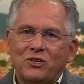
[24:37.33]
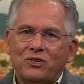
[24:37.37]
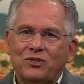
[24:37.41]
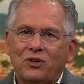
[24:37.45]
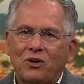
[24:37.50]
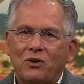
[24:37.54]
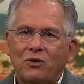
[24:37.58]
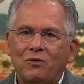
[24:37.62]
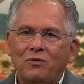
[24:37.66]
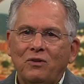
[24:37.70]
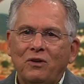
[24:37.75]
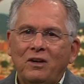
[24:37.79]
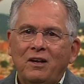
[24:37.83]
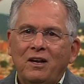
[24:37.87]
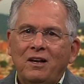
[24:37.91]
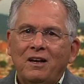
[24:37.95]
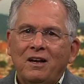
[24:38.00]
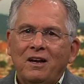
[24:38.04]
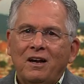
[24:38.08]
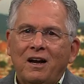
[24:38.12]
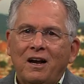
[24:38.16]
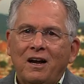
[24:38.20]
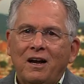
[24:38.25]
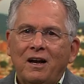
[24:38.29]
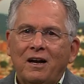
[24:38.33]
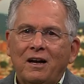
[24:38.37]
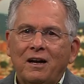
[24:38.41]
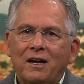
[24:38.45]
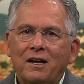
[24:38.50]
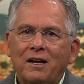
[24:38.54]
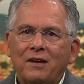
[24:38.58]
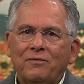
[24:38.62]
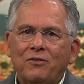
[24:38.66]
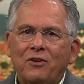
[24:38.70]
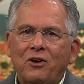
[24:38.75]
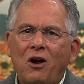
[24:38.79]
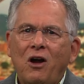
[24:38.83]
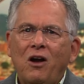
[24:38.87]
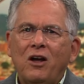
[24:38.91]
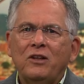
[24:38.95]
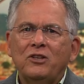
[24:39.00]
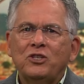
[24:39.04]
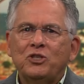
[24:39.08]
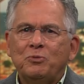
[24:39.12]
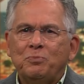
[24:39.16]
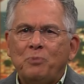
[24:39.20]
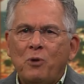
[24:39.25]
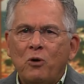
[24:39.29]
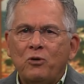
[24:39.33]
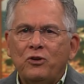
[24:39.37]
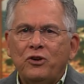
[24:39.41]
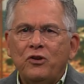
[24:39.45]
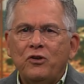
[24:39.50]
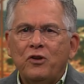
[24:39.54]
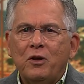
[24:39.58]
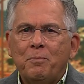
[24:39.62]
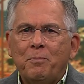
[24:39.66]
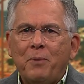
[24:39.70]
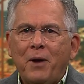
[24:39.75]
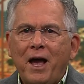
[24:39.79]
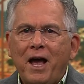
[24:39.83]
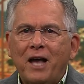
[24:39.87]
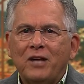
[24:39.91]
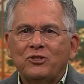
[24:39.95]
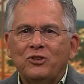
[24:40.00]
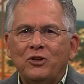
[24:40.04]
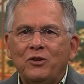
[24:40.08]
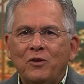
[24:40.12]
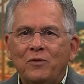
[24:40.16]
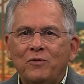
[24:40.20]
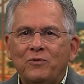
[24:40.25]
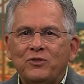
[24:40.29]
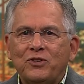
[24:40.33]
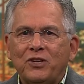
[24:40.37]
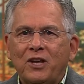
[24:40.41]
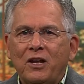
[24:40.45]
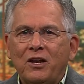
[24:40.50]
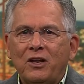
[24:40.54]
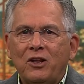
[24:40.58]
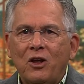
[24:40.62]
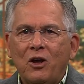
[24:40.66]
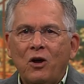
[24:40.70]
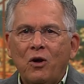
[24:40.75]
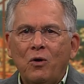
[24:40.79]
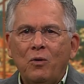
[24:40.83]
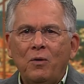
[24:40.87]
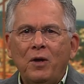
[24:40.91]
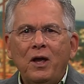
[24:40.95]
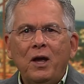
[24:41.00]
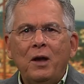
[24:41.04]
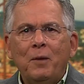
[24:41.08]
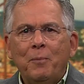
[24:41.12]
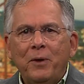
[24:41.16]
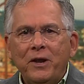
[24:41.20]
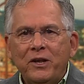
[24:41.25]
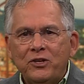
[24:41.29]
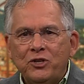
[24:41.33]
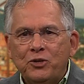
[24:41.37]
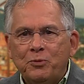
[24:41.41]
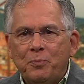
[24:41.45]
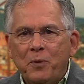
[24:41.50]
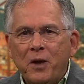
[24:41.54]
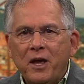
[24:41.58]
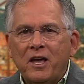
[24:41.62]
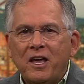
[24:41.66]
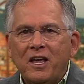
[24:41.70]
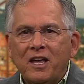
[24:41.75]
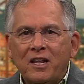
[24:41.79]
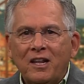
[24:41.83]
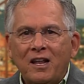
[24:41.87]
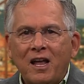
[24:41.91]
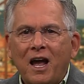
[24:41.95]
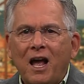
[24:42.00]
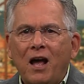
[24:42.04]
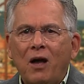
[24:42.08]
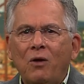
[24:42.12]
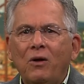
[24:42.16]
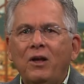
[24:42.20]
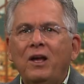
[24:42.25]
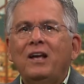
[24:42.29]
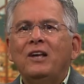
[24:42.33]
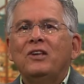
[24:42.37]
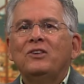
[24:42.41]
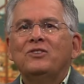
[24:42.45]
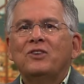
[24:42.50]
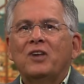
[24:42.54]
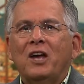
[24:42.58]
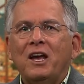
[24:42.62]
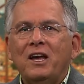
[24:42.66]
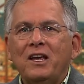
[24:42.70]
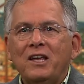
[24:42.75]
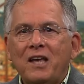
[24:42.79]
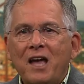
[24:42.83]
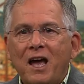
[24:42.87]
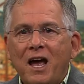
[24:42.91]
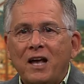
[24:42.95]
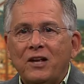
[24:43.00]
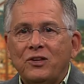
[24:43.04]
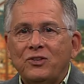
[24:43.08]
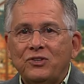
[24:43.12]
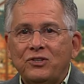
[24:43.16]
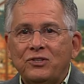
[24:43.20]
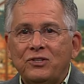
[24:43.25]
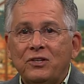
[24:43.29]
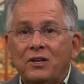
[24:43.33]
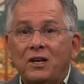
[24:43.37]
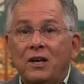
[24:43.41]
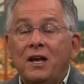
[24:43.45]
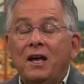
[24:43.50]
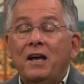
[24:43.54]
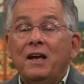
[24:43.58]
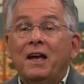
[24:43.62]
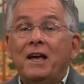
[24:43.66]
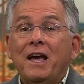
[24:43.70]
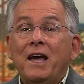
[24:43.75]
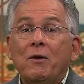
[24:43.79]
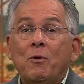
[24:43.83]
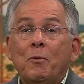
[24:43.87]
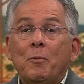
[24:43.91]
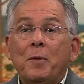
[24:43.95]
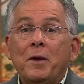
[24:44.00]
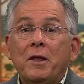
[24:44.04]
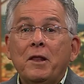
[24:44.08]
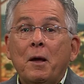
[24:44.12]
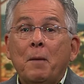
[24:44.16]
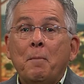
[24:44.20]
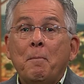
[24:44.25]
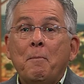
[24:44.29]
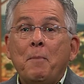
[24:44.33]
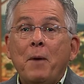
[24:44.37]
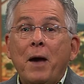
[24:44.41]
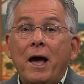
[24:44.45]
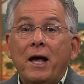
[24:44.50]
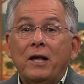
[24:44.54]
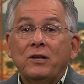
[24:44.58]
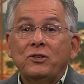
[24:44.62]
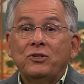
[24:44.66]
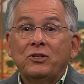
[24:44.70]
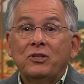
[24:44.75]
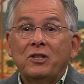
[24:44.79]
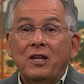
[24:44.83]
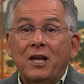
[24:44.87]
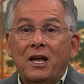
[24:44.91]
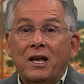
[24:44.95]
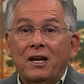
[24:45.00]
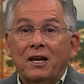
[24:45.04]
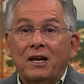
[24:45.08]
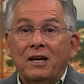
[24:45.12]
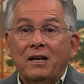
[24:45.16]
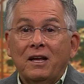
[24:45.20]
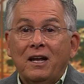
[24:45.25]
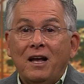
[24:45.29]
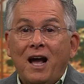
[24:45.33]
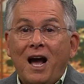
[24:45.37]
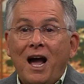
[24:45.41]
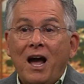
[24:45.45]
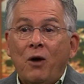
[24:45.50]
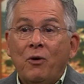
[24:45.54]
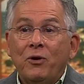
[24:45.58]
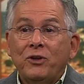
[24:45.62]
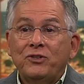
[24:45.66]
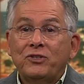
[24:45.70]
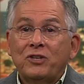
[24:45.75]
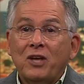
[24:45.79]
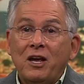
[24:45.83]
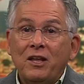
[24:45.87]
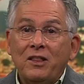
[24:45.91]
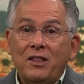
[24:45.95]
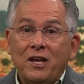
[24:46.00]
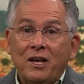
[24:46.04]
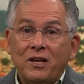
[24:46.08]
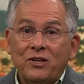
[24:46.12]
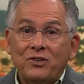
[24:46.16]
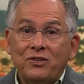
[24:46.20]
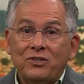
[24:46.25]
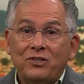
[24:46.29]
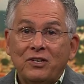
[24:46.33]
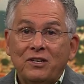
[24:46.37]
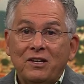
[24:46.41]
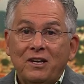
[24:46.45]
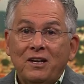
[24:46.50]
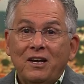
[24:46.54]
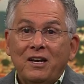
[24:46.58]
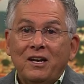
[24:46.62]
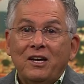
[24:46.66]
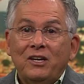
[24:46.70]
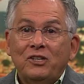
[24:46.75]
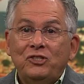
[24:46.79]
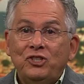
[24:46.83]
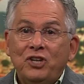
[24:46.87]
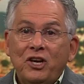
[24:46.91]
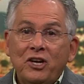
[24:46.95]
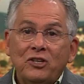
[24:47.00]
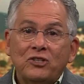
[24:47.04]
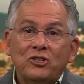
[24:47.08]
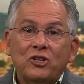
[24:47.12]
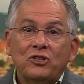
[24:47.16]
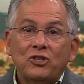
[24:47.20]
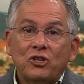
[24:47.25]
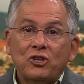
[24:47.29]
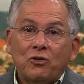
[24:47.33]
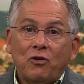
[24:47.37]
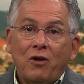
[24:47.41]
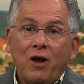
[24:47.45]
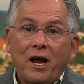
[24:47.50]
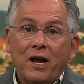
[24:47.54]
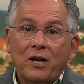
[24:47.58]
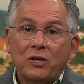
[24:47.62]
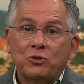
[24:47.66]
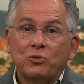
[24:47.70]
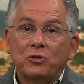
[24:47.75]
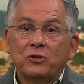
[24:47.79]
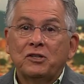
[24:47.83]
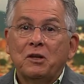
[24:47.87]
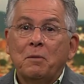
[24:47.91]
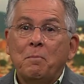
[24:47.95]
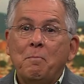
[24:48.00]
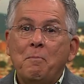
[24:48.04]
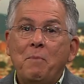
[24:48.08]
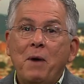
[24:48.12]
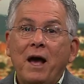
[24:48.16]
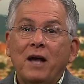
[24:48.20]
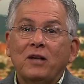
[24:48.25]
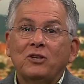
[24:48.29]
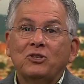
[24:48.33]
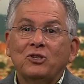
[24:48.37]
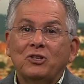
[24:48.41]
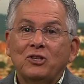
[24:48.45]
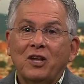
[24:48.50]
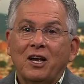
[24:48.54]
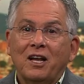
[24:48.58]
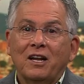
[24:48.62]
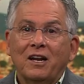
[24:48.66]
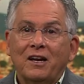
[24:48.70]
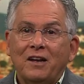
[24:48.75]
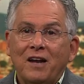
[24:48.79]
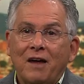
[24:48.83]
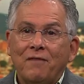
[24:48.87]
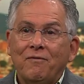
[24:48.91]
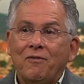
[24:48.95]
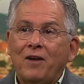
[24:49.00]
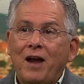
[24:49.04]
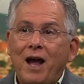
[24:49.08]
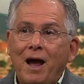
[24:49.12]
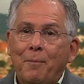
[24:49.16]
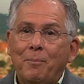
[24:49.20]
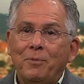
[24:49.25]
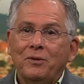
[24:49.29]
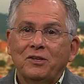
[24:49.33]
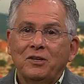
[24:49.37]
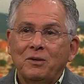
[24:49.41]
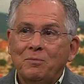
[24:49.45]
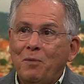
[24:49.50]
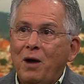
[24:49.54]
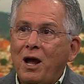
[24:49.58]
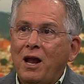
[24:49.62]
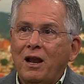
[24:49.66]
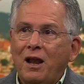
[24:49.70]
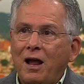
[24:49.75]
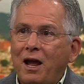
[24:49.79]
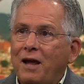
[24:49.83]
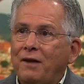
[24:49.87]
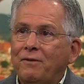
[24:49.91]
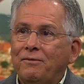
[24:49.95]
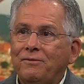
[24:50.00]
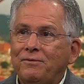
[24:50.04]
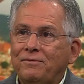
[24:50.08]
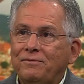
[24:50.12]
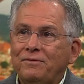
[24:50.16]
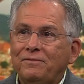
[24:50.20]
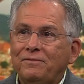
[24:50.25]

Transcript: So uh, if God spoke to you in the past and you've said no, but He's speaking now, say yes. It will be the best thing. I always say this Jesus Christ was the best thing that ever happened to my life.